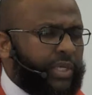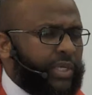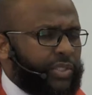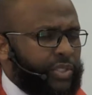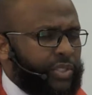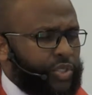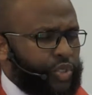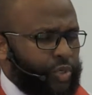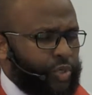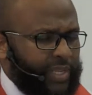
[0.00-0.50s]

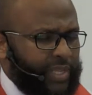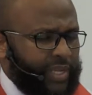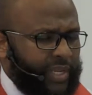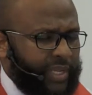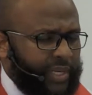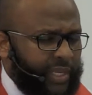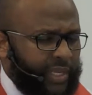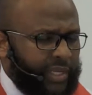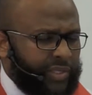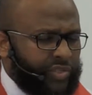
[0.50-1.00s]
to
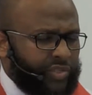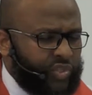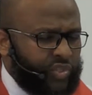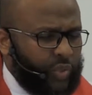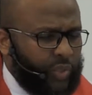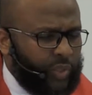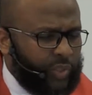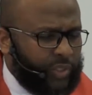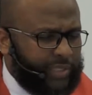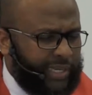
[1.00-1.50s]
germinate in
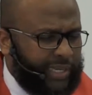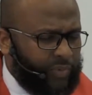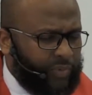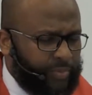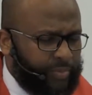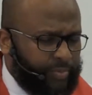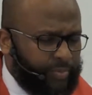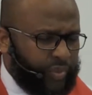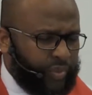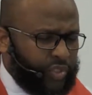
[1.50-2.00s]
soil that
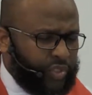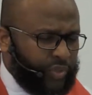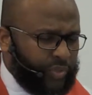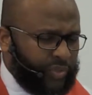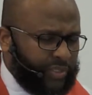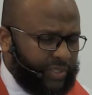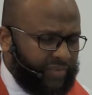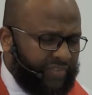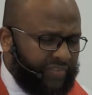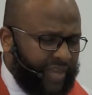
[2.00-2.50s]
will
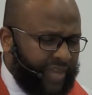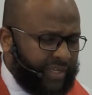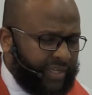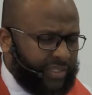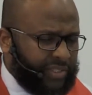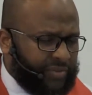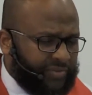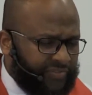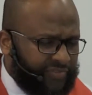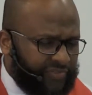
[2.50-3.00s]
produce
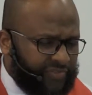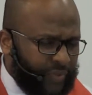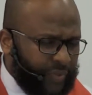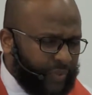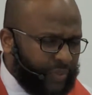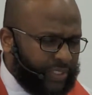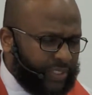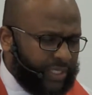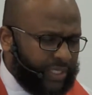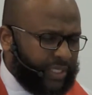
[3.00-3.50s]
effect and
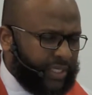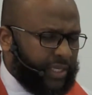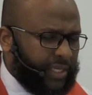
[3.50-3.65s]
fruit.